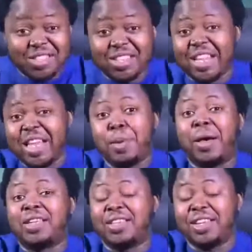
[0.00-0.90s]

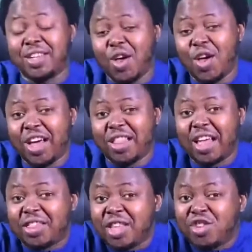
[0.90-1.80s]
Impermax says
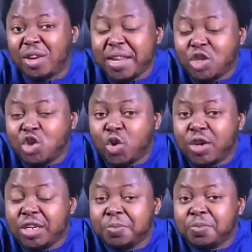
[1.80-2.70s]
that thing you have been
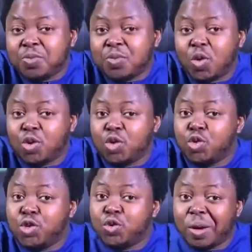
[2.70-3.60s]
enjoying on
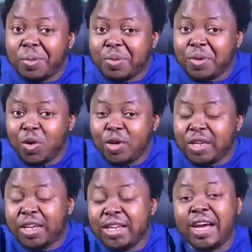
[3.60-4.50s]
Uniswap on a
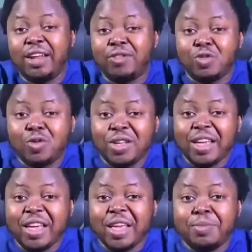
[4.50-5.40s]
linear level,
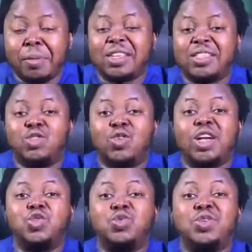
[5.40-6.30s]
Impermax says you can
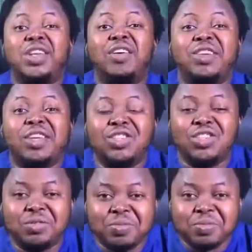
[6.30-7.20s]
do it with leverage.
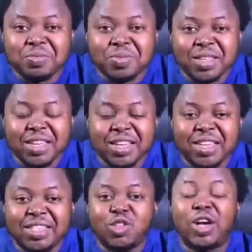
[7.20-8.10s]
It
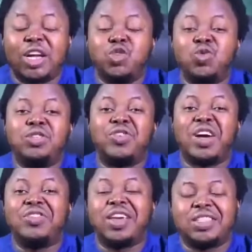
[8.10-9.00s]
says you can do it
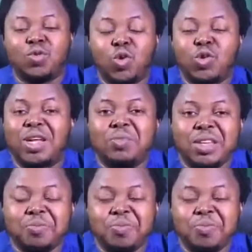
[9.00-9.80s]
5x. What does that mean?